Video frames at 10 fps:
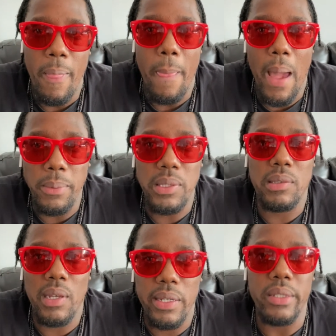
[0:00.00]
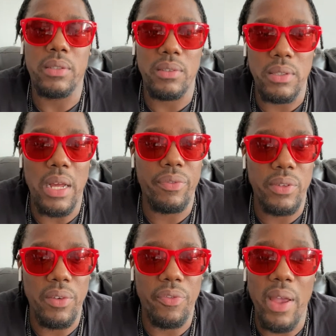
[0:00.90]
I would say this is
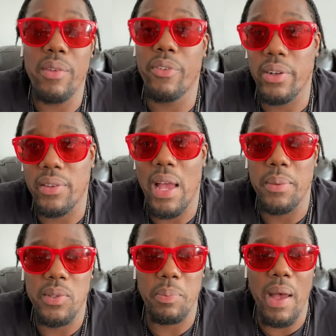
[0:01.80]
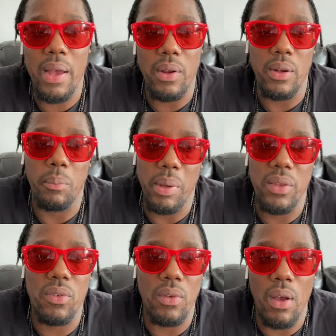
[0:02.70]
definitely fighting for the top spot or the
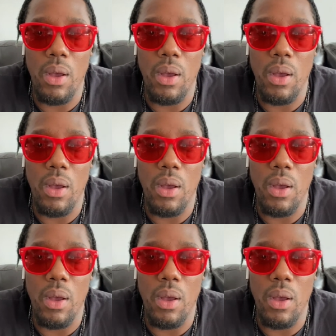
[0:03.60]
best